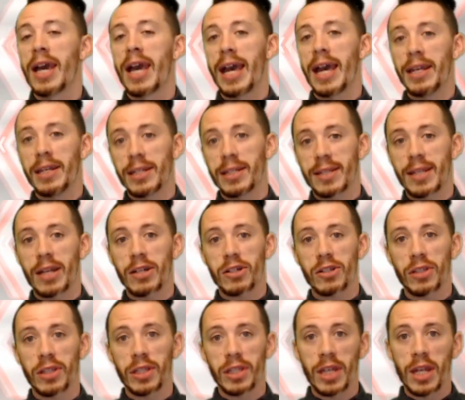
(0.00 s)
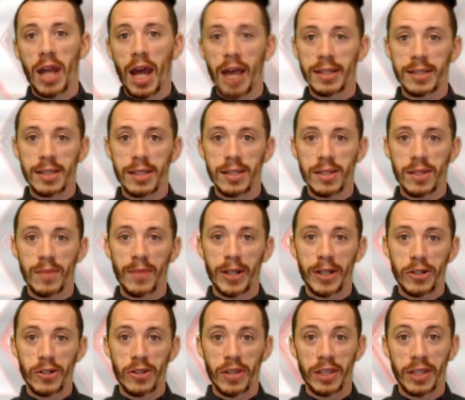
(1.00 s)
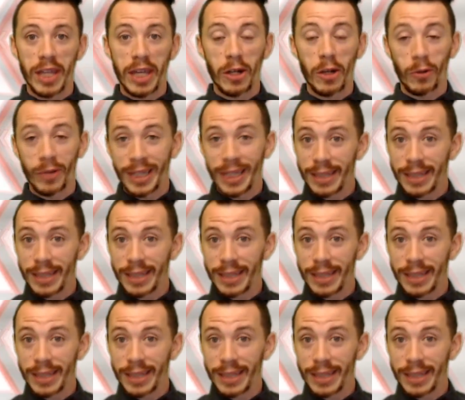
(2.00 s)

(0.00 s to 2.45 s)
essentially the Nazis to make sure that they don't